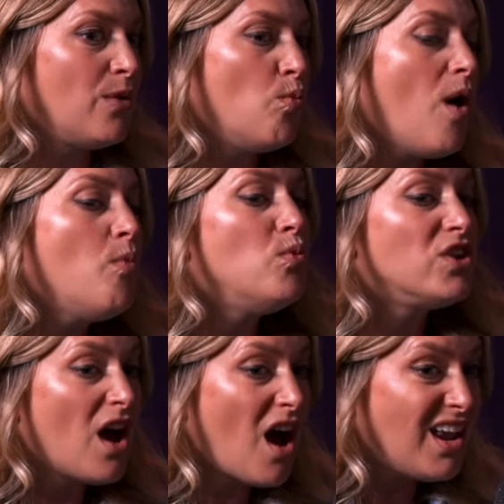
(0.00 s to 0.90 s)
And one
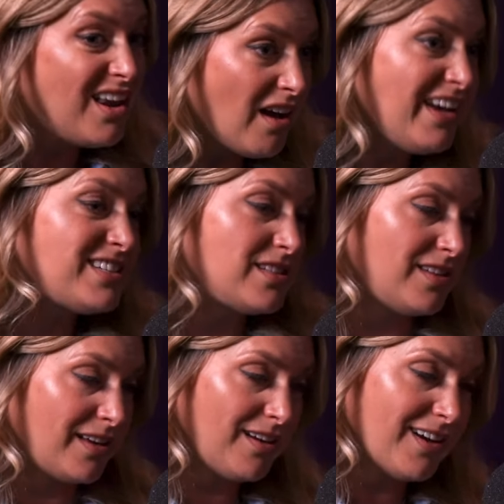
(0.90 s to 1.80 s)
would like to
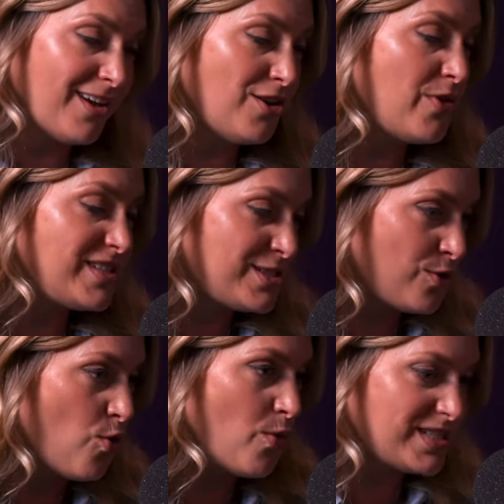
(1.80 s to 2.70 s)
think, and I know this is
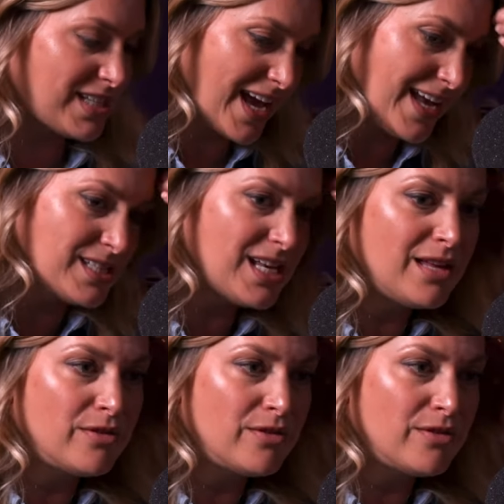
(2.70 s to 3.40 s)
not always the case,